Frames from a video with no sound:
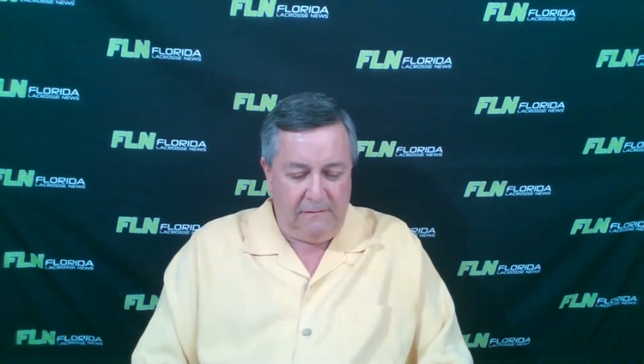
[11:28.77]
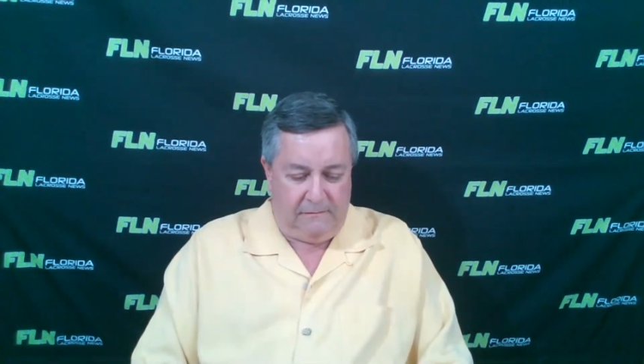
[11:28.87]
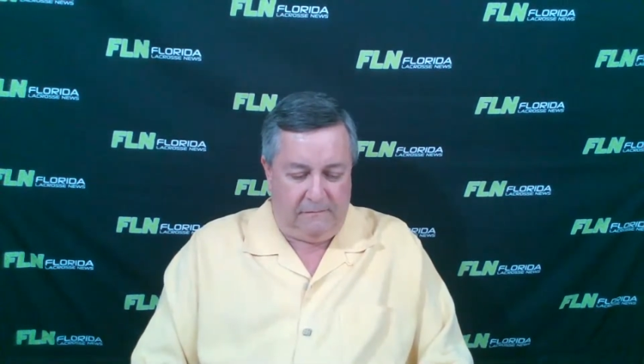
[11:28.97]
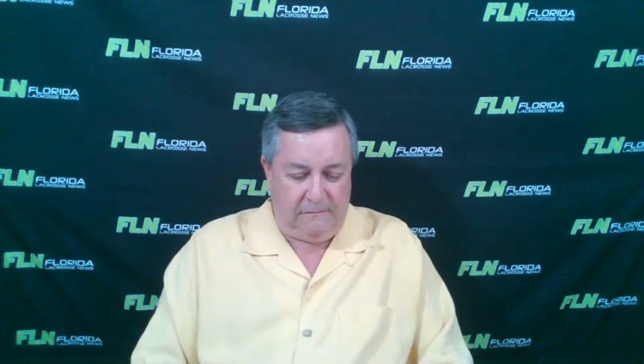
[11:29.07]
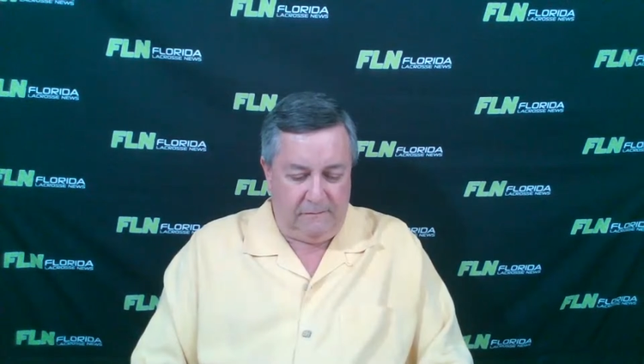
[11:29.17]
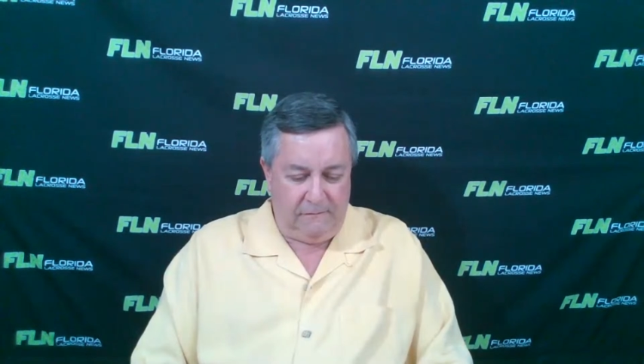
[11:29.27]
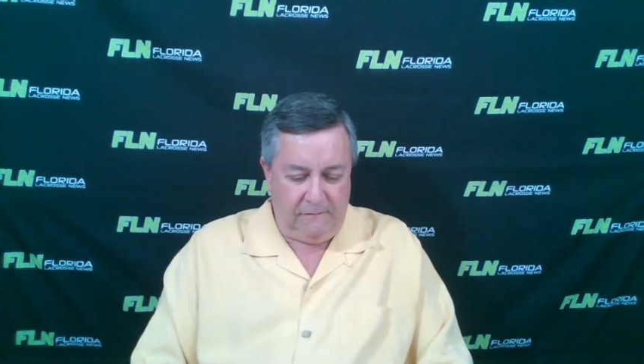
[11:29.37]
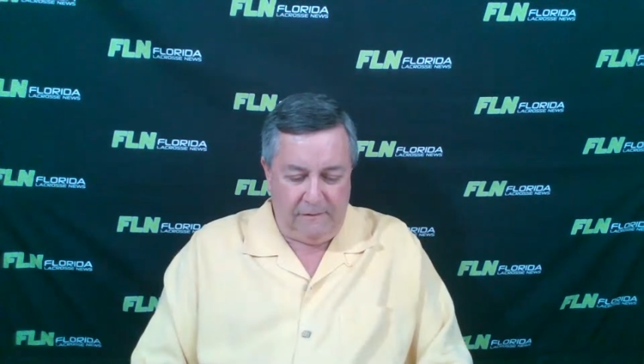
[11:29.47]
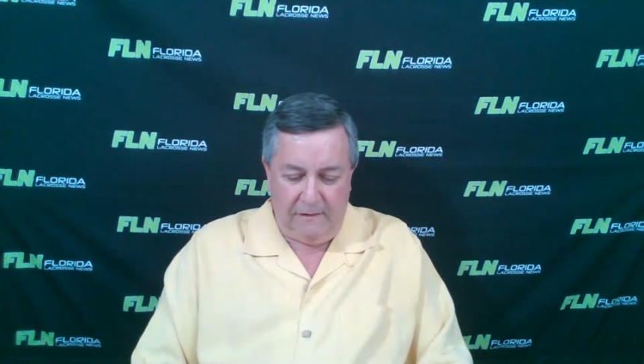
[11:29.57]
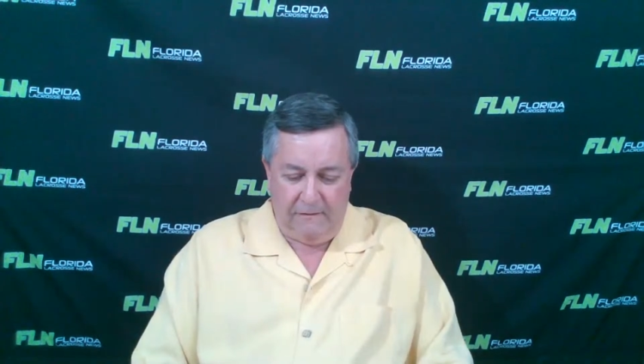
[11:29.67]

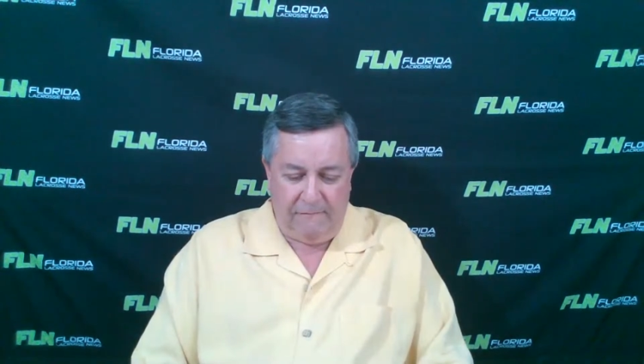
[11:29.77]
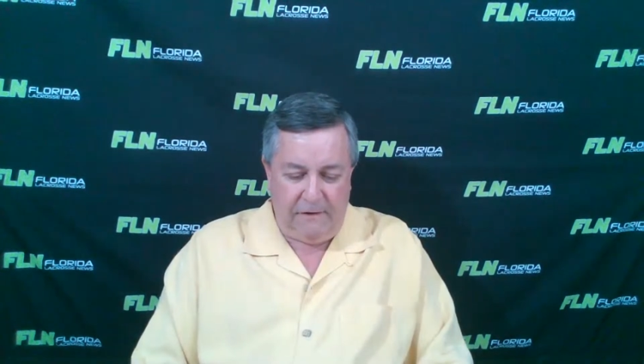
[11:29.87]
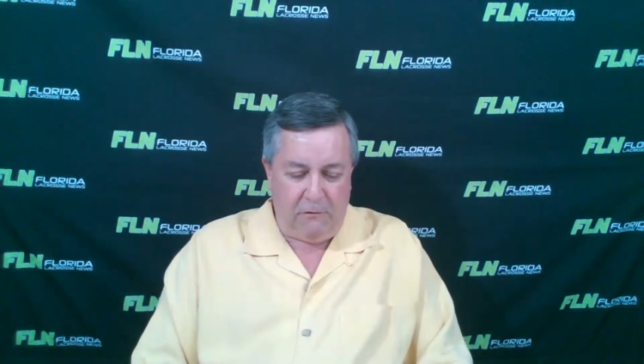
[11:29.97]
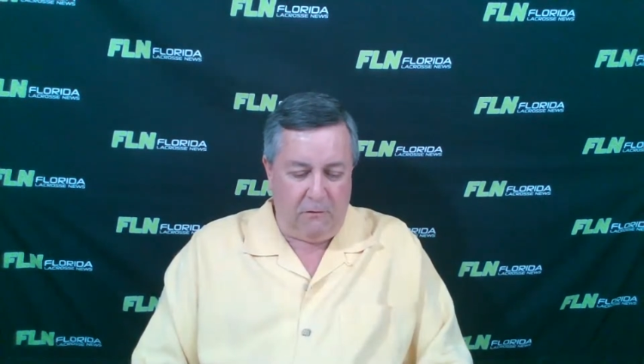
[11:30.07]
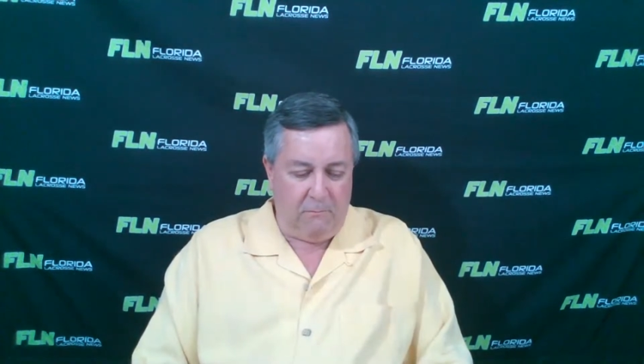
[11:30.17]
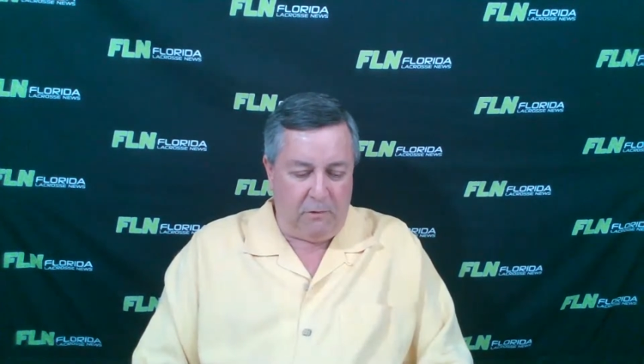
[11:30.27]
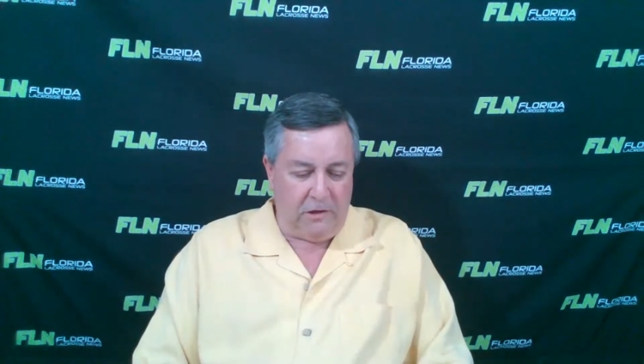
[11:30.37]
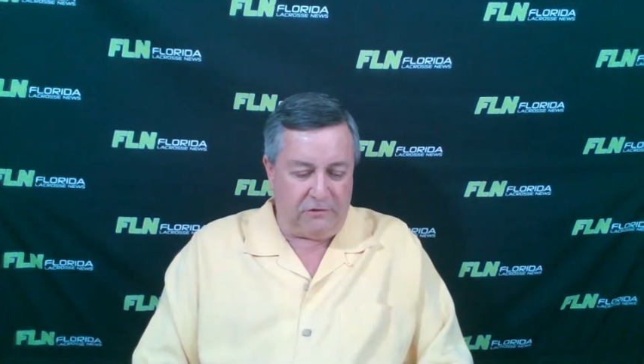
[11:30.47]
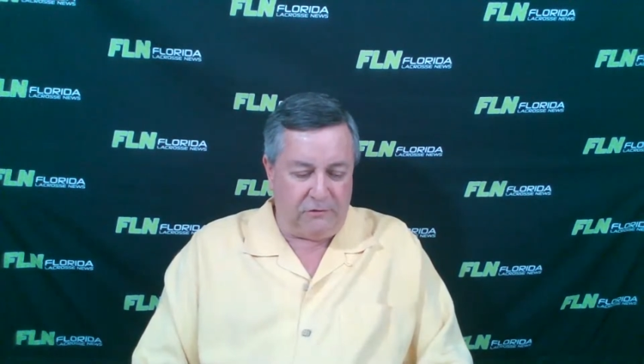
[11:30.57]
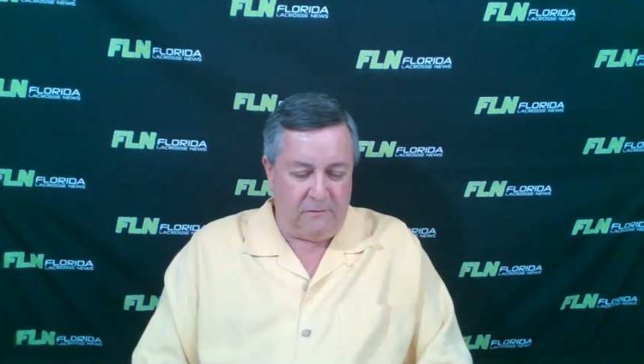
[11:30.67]
Vero and
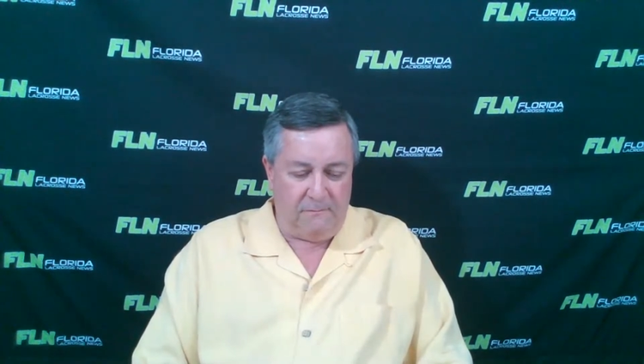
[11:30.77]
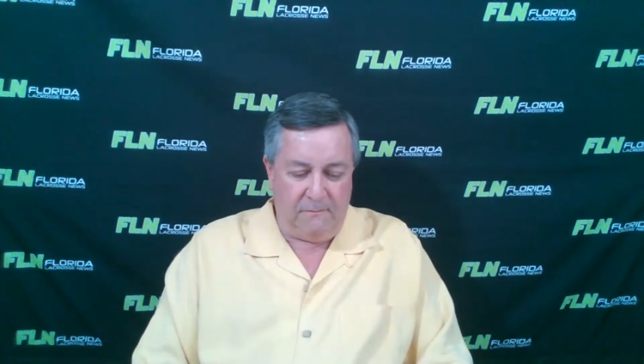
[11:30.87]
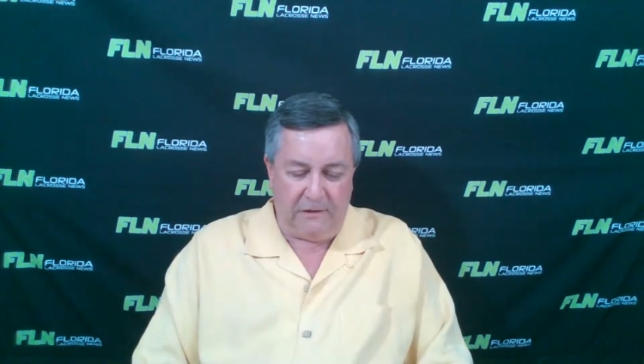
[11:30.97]
Bartram.